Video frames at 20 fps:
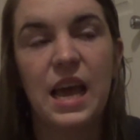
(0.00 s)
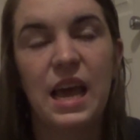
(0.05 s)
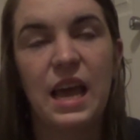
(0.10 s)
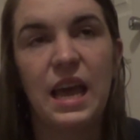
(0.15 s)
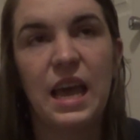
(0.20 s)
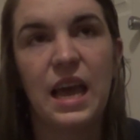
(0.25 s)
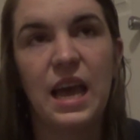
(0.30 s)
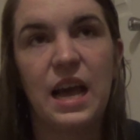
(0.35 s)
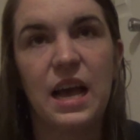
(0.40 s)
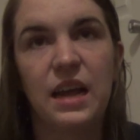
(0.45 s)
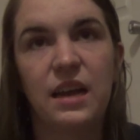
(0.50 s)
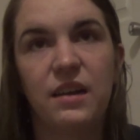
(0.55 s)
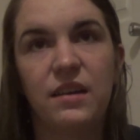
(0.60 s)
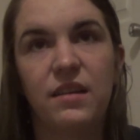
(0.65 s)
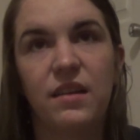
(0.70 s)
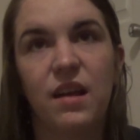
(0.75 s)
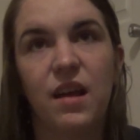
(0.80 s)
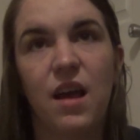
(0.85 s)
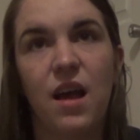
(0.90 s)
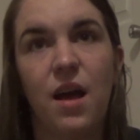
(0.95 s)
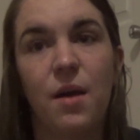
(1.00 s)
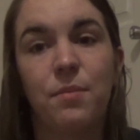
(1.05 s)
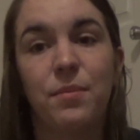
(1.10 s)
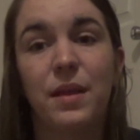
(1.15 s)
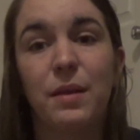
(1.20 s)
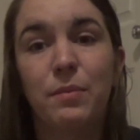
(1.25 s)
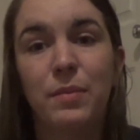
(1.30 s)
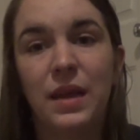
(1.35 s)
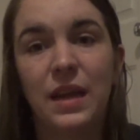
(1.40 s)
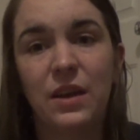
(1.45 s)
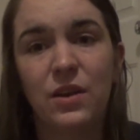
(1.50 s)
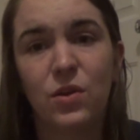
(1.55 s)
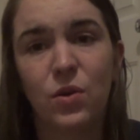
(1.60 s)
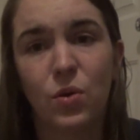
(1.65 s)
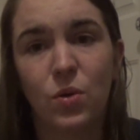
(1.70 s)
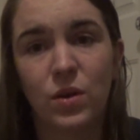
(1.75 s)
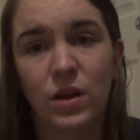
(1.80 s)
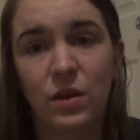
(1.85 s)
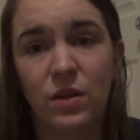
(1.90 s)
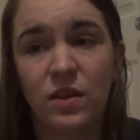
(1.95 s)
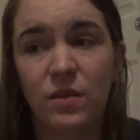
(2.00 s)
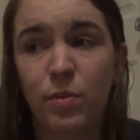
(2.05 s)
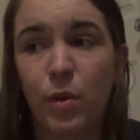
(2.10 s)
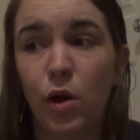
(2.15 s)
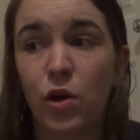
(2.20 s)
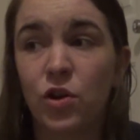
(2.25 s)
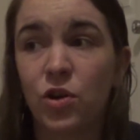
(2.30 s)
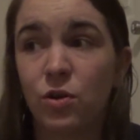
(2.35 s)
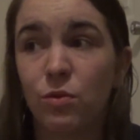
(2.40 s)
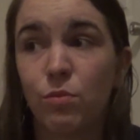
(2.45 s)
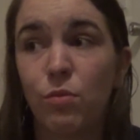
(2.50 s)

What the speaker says: and then being told it's partial